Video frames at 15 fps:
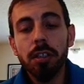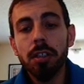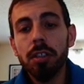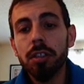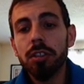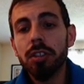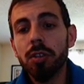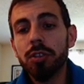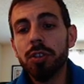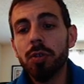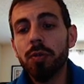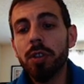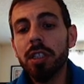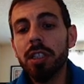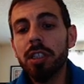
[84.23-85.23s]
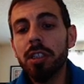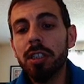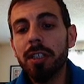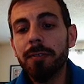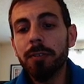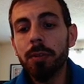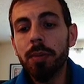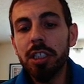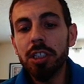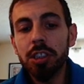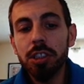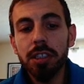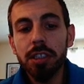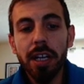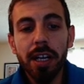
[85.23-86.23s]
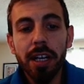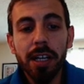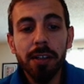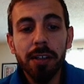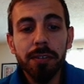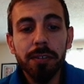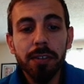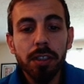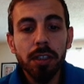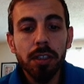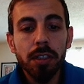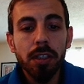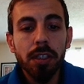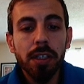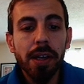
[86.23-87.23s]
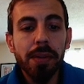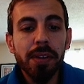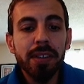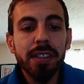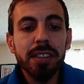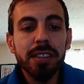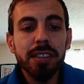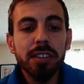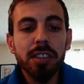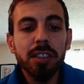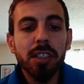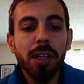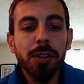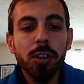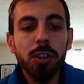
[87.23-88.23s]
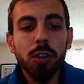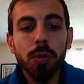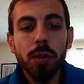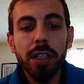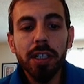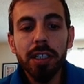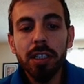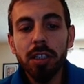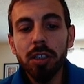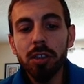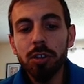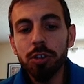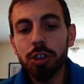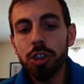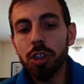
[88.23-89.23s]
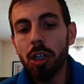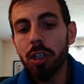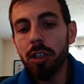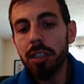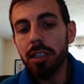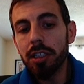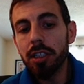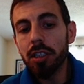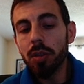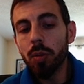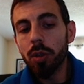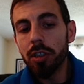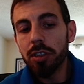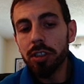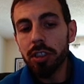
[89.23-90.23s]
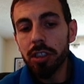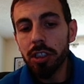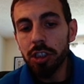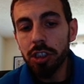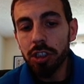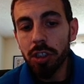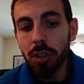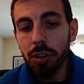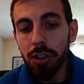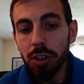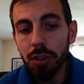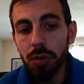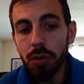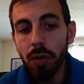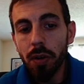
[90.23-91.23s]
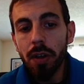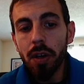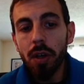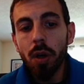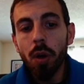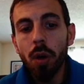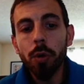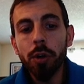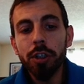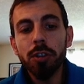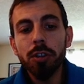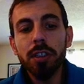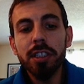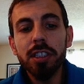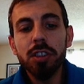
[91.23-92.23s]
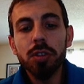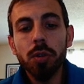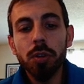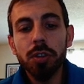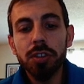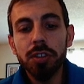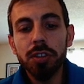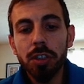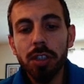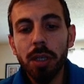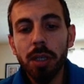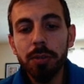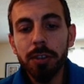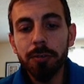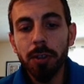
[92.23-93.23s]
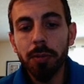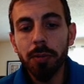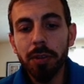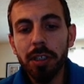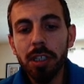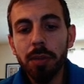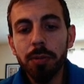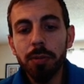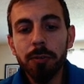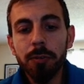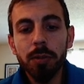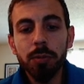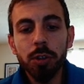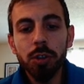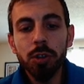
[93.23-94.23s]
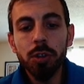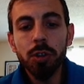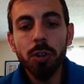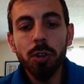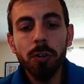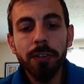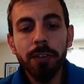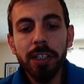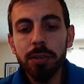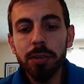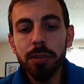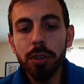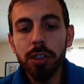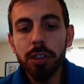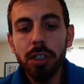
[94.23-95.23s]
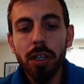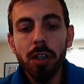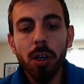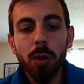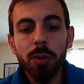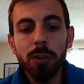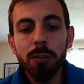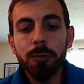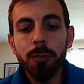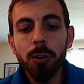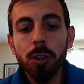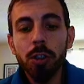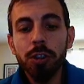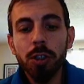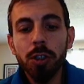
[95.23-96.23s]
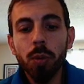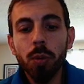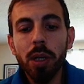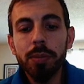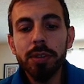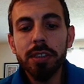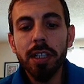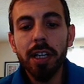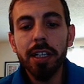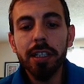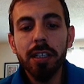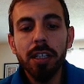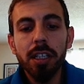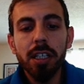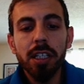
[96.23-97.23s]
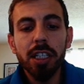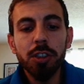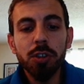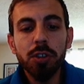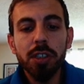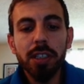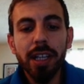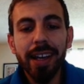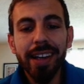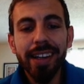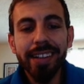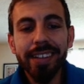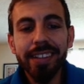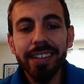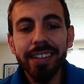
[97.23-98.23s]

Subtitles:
So it's a really good information to have. And then this is another great little chart here where it's going to show you where your lead sources are coming from. Are they coming from Google, Facebook, a referral, your website? And you can edit